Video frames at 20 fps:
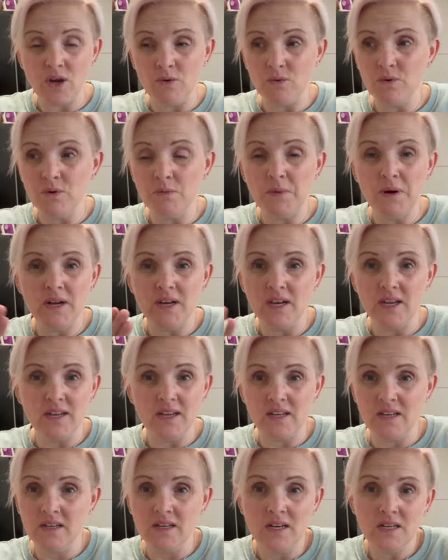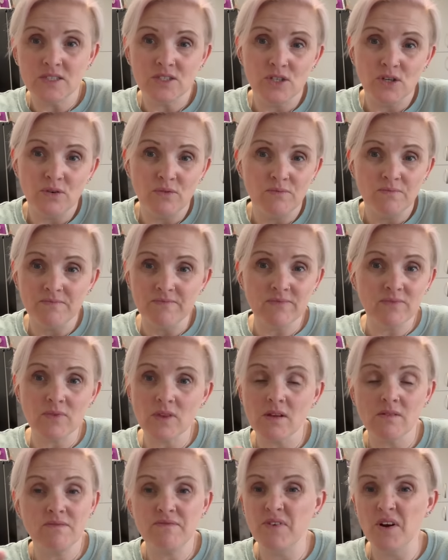I want to buy like, I don't know,
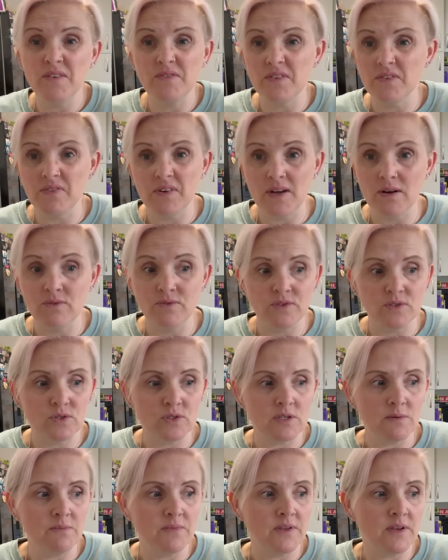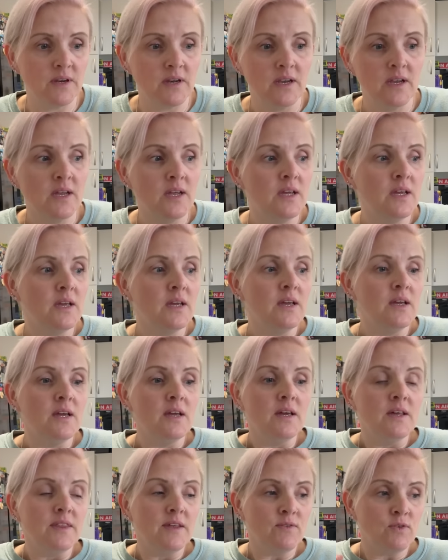5 different outfits or something.
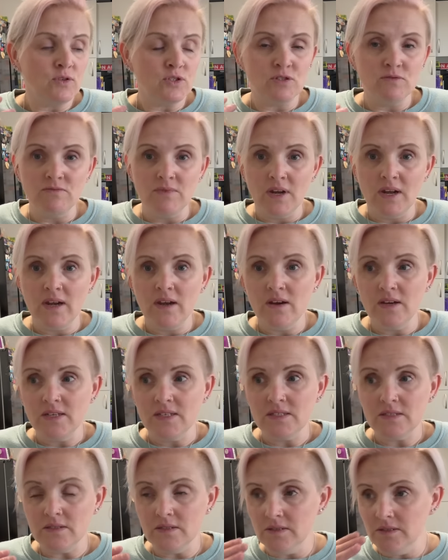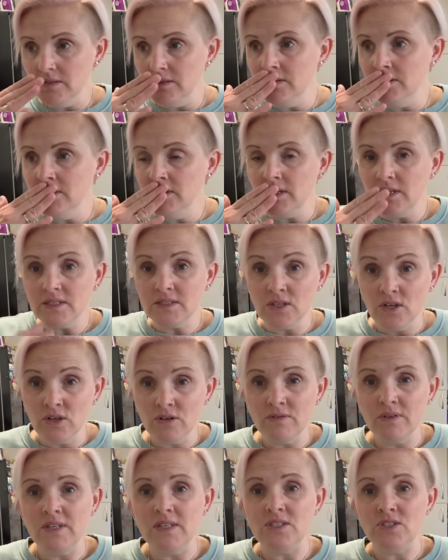They've got some really nice like
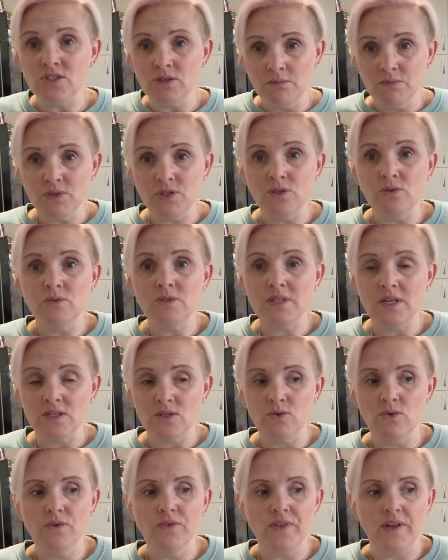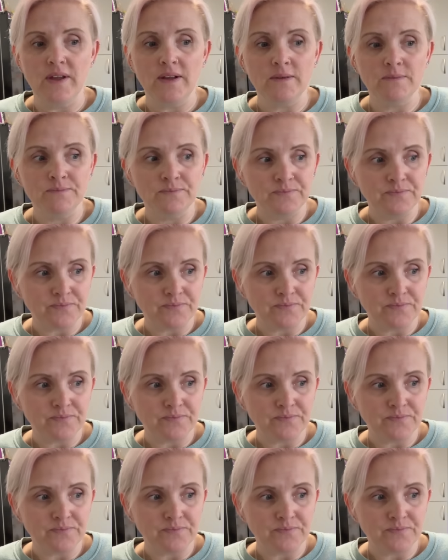dungarees, jumpsuits, that sort of thing.